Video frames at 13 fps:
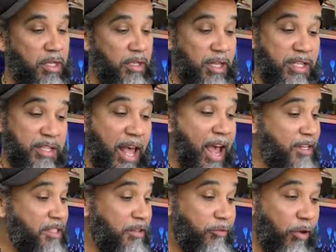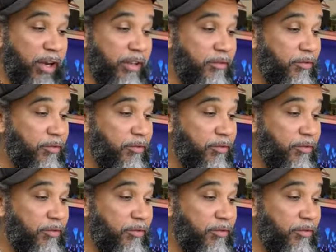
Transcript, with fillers: These actually freaking